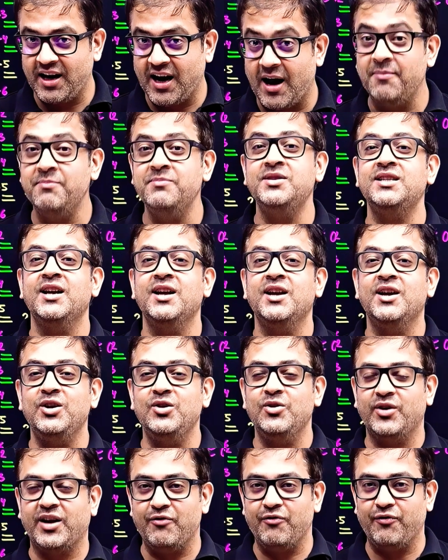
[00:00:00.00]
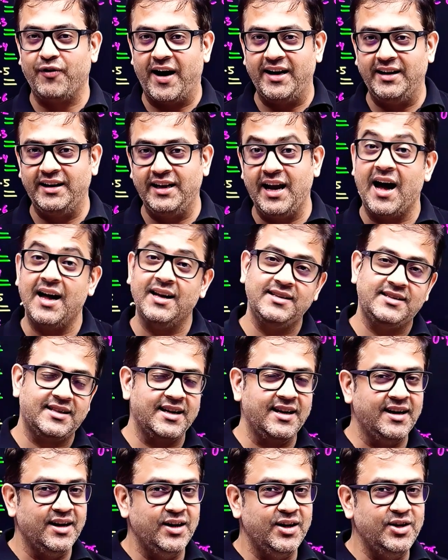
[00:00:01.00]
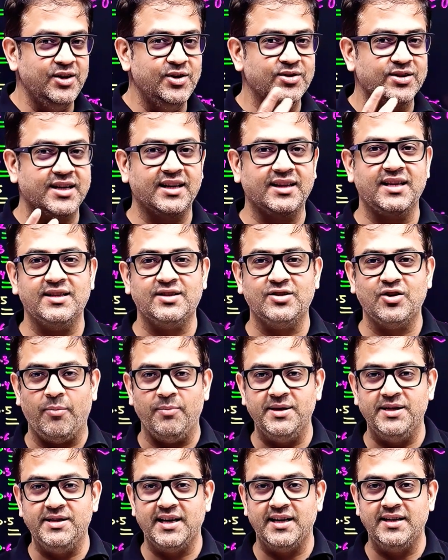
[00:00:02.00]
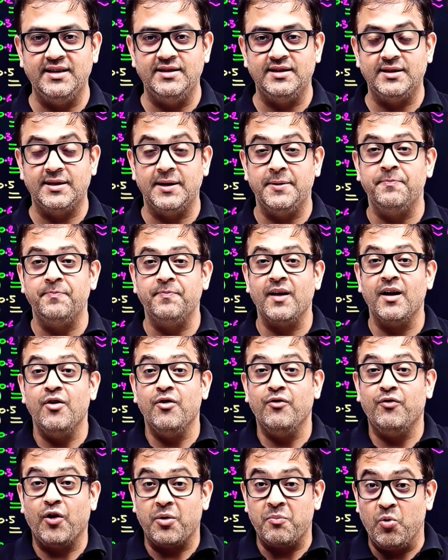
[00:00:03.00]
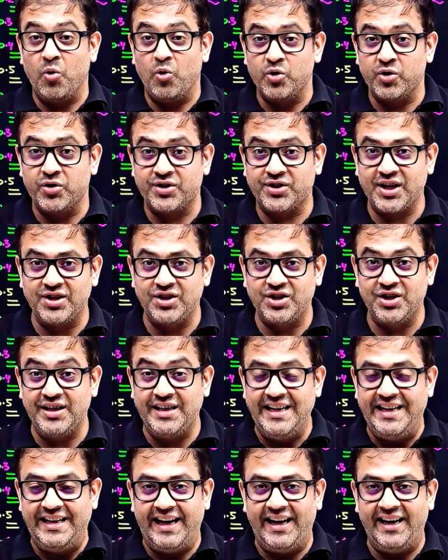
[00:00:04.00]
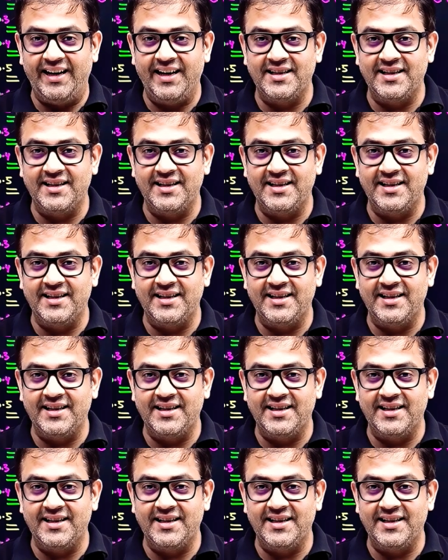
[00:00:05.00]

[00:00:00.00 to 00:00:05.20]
comes, you can find the answer using this common sense. For more such detailed